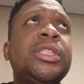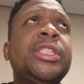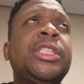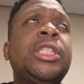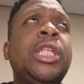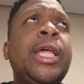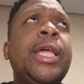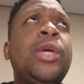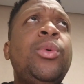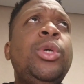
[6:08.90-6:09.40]

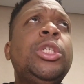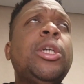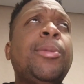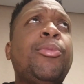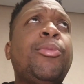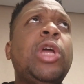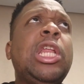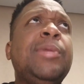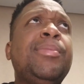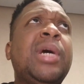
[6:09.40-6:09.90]
Slay Queens are
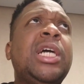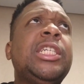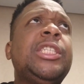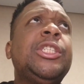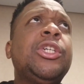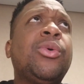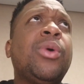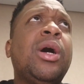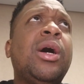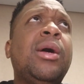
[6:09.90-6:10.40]
pretty
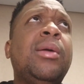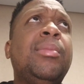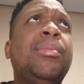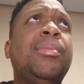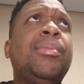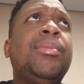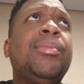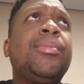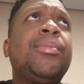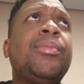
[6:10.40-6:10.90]
much your
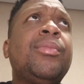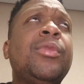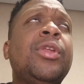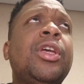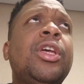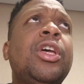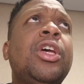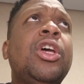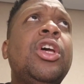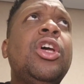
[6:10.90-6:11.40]

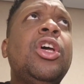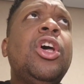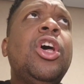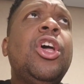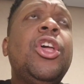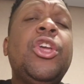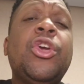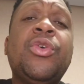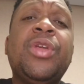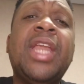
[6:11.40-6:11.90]

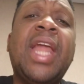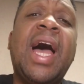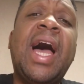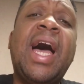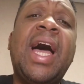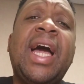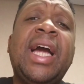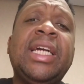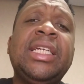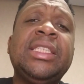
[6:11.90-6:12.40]

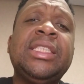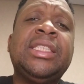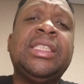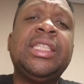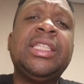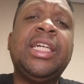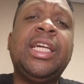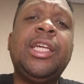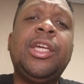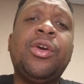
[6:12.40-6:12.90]

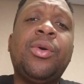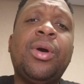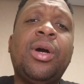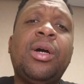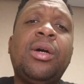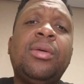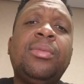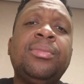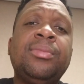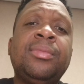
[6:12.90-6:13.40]
9s and your
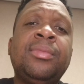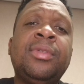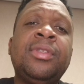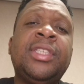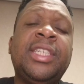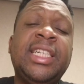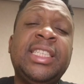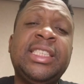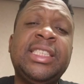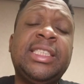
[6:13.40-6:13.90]

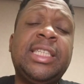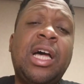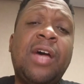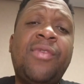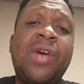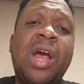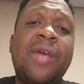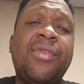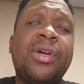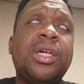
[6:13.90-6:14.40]
10s in
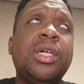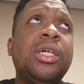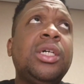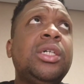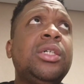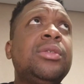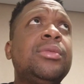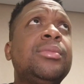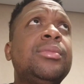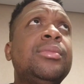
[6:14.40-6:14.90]
South
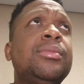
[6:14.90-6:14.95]
Africa.